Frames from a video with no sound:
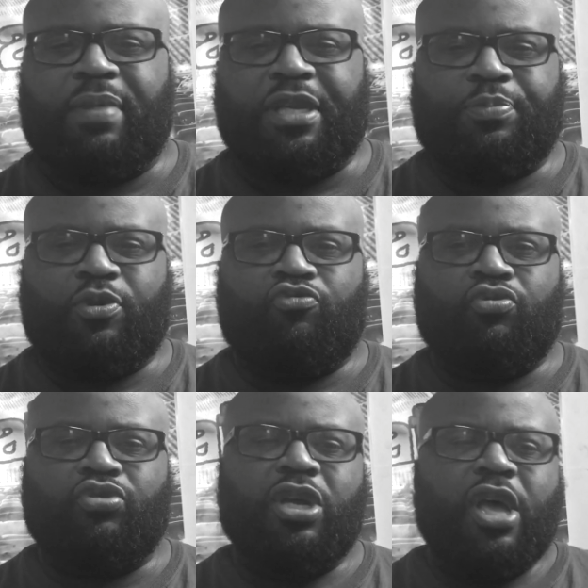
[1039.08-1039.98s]
the baseball rules.
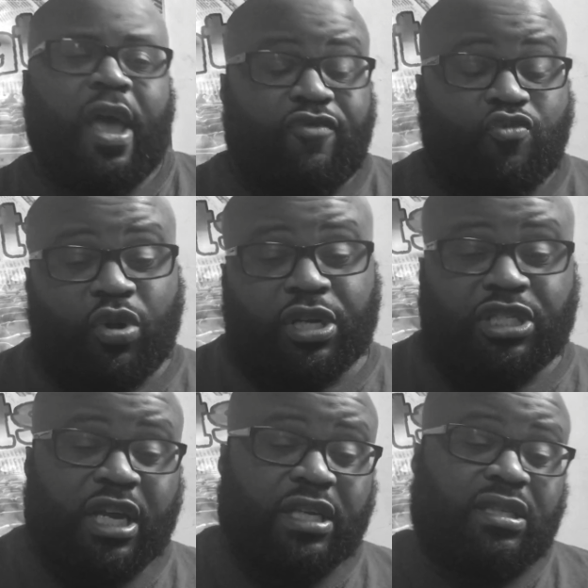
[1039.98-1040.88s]
If you want to
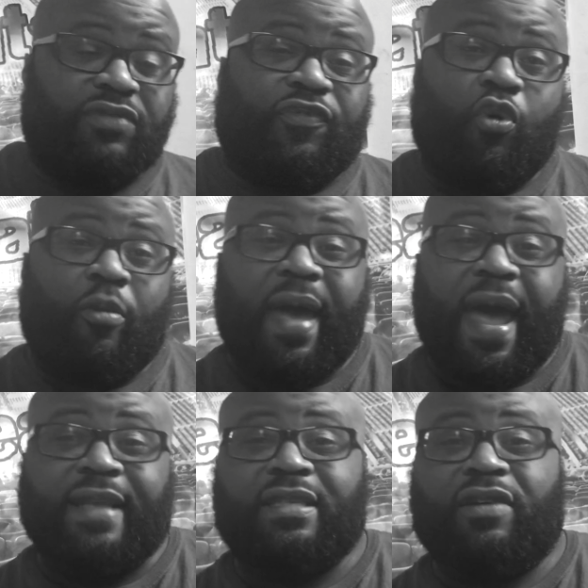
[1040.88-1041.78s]
change the
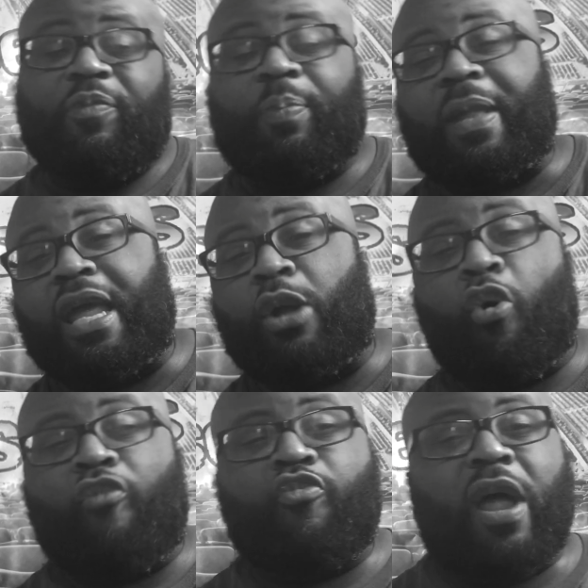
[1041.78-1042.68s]
formats of
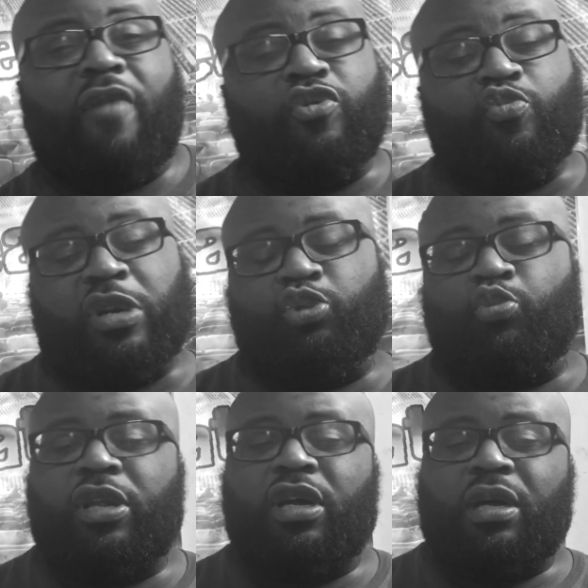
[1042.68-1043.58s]
playoff, whatever, you want
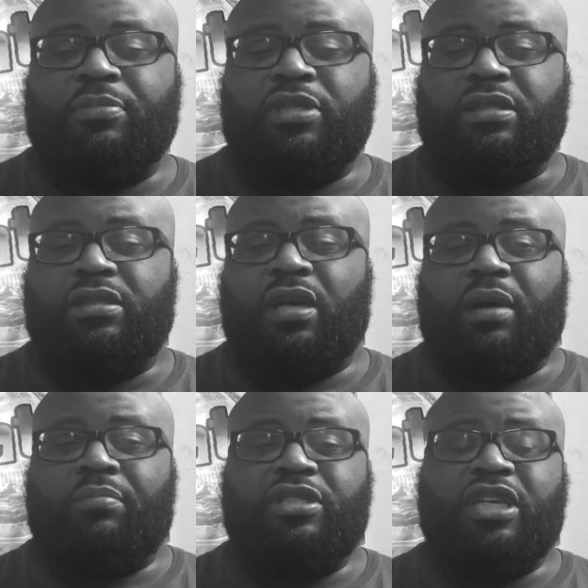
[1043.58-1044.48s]
to
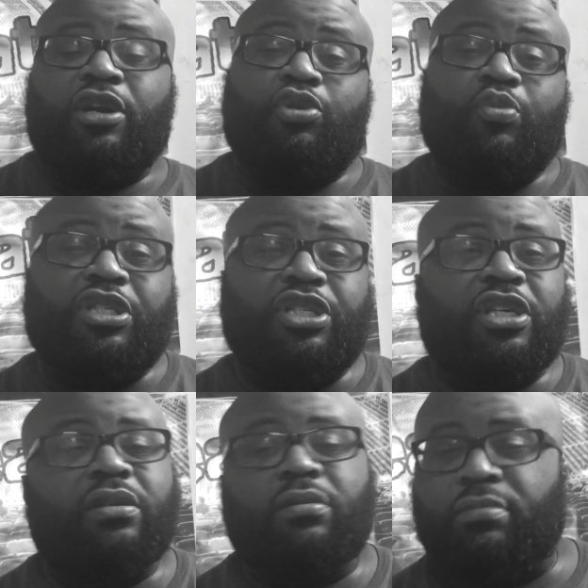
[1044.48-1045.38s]
tinker with
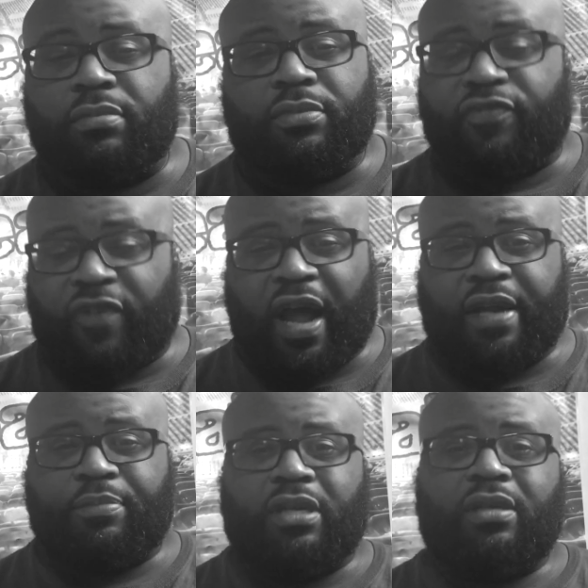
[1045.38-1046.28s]
shit, fine.
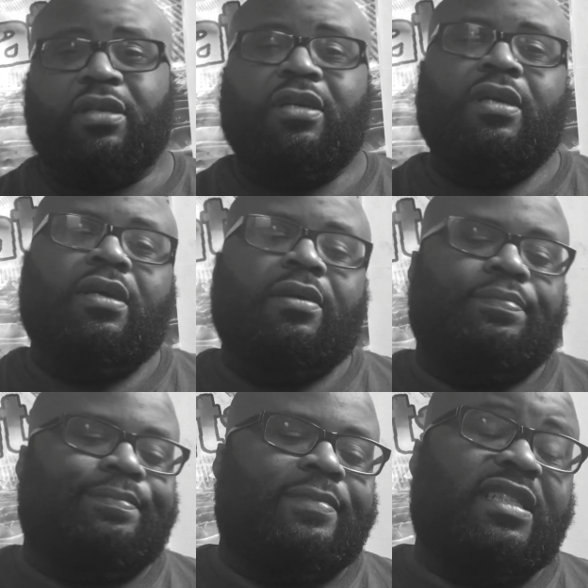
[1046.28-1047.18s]
But
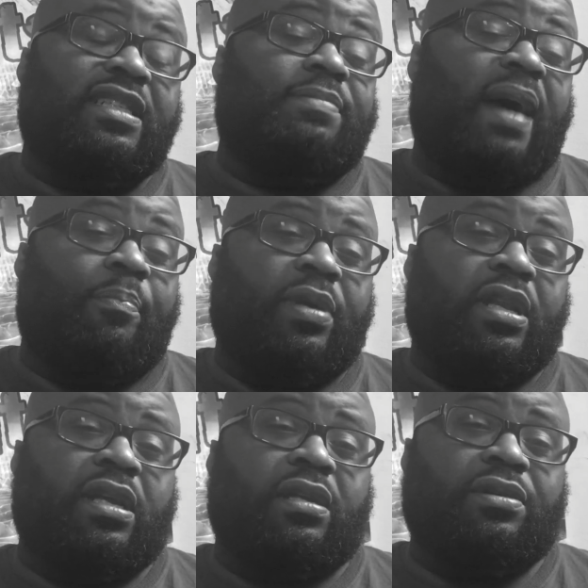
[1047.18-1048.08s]
this is my
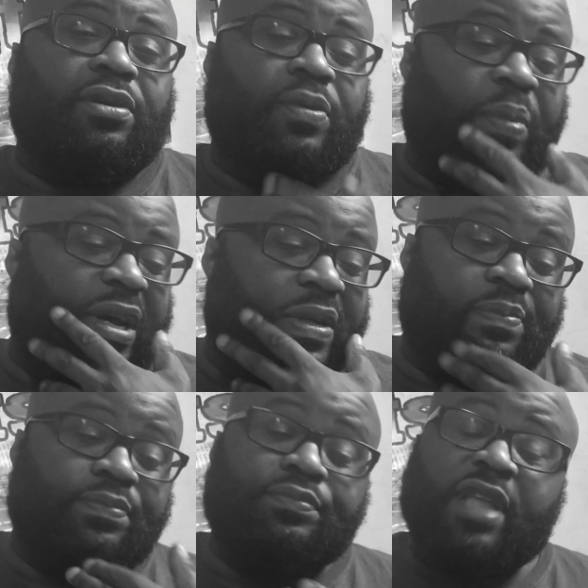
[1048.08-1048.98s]
opinion, you know. But
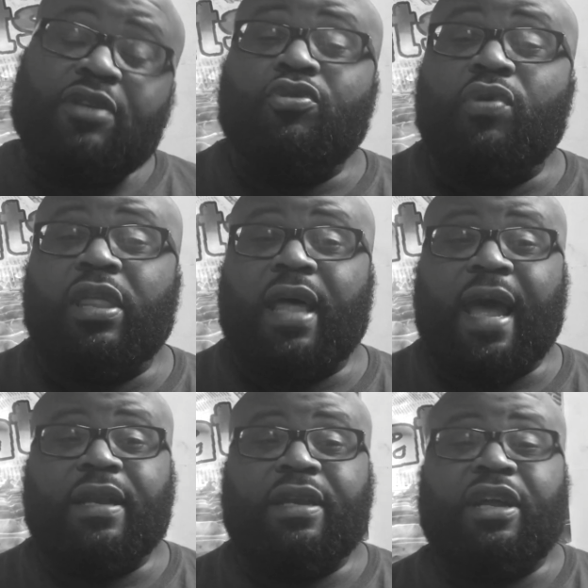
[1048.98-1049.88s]
they're doing
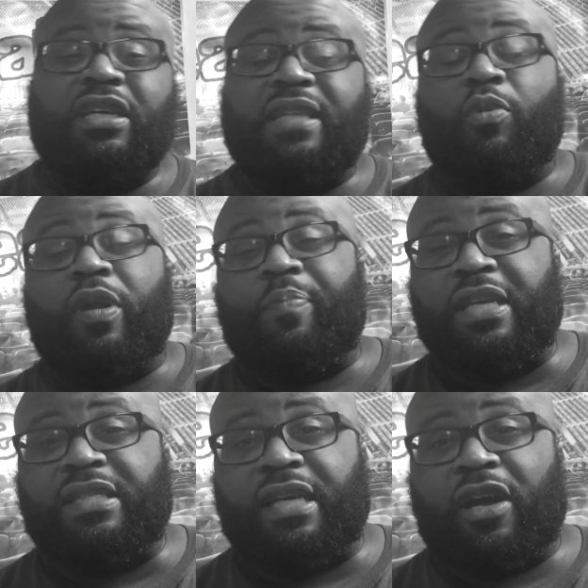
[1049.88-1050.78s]
that because they want to
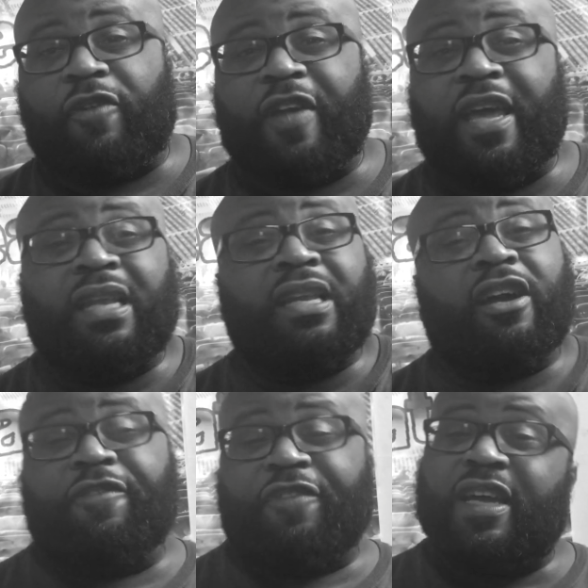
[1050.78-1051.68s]
appease the younger fan, and the
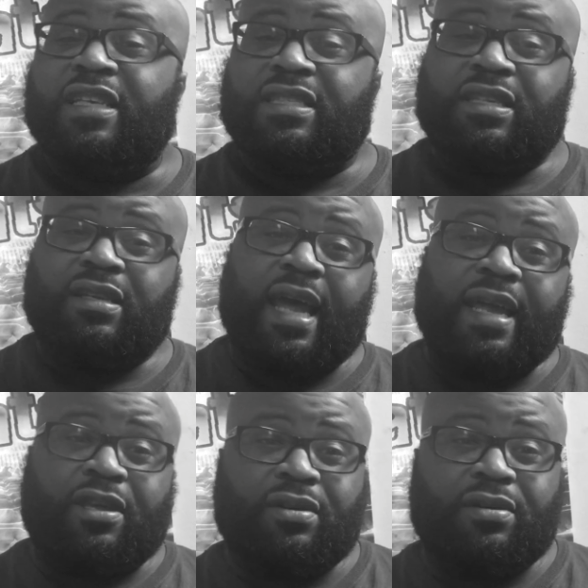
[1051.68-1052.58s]
younger fan is still
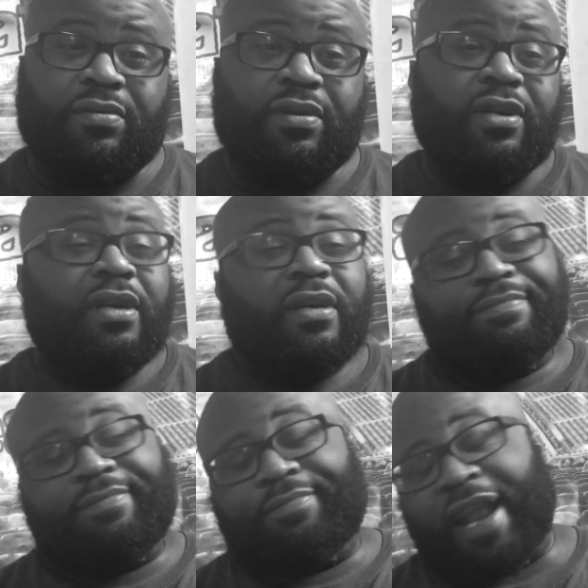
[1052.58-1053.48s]
like, yo,
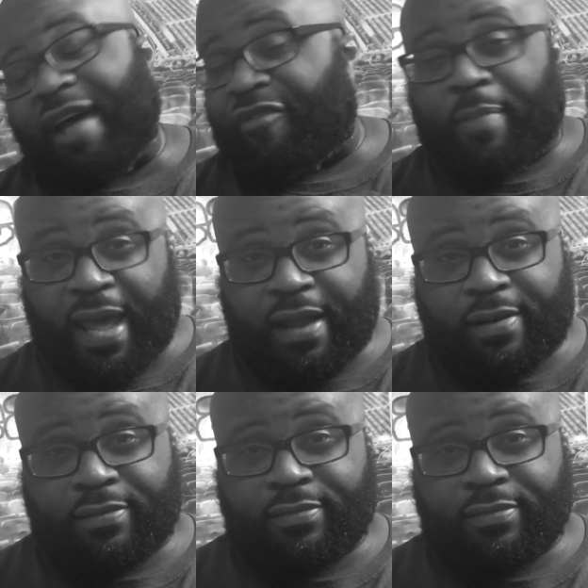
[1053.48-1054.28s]
whatever, man.